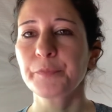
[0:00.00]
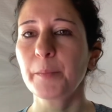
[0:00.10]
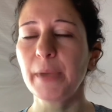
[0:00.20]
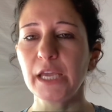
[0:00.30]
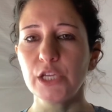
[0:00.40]

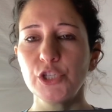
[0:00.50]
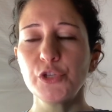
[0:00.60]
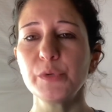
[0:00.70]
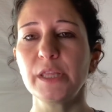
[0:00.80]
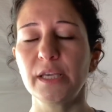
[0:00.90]
My issue
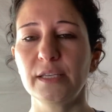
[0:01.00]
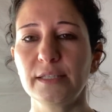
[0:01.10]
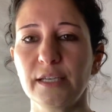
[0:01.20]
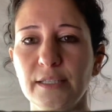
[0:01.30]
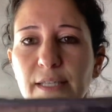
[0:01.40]
with these
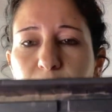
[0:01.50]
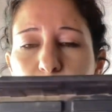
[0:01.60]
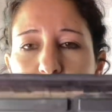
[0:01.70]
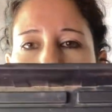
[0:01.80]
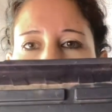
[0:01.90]
is they
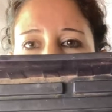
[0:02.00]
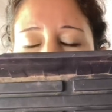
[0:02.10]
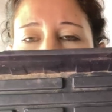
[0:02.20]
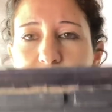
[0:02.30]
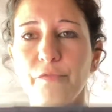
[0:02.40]
work
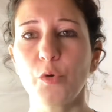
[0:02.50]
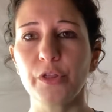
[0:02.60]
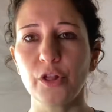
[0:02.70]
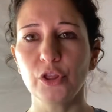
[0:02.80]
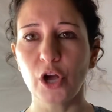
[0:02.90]
fine for
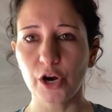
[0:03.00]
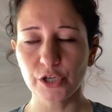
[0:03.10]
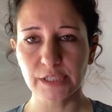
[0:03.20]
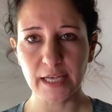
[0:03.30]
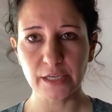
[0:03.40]
the
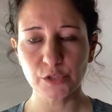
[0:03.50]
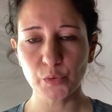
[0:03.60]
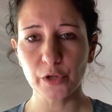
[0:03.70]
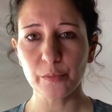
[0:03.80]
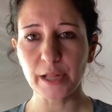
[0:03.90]
large size
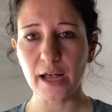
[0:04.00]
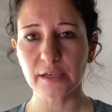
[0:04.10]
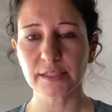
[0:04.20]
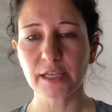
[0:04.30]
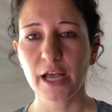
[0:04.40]
soil
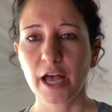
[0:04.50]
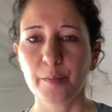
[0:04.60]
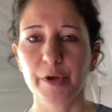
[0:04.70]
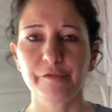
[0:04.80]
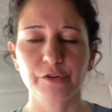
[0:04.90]
blocks,
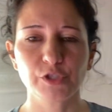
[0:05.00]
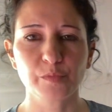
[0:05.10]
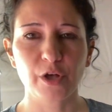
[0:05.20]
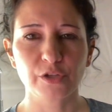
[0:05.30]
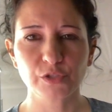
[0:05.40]
but for
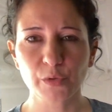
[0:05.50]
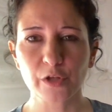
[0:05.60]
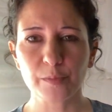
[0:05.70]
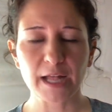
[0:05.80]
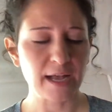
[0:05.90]
small
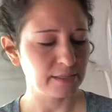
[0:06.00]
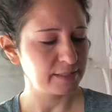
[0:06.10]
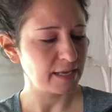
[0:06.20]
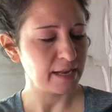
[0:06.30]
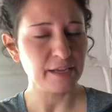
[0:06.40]
soil
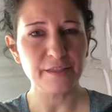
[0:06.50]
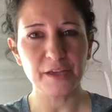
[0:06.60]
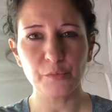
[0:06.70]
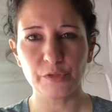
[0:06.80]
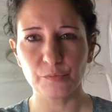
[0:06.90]
blocks,
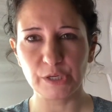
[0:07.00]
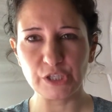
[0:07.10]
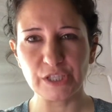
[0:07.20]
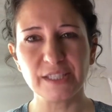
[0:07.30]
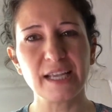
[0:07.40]
anything with
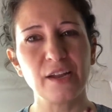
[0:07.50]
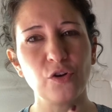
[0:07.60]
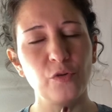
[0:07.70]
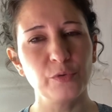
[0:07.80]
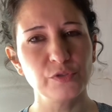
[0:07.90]
ridges, and
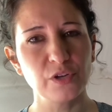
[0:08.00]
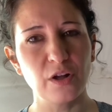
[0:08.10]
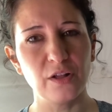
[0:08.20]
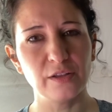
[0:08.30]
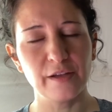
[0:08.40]
almost
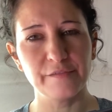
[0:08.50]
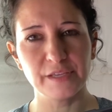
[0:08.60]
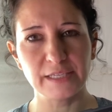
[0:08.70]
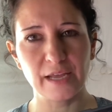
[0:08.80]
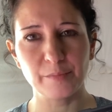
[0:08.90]
all of the
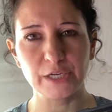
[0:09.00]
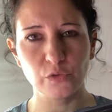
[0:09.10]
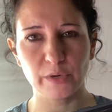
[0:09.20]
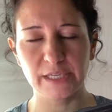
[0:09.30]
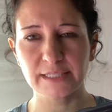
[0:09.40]
10 by
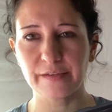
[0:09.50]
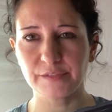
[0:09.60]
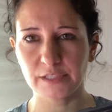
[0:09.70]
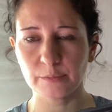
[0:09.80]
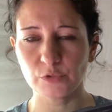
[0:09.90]
20s have
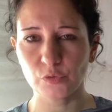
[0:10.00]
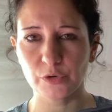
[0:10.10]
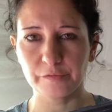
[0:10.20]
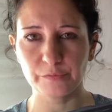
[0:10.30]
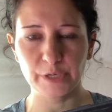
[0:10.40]
some
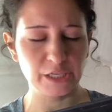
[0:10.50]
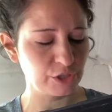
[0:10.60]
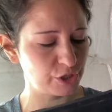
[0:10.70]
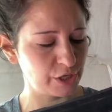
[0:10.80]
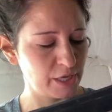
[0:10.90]
sort of ridge,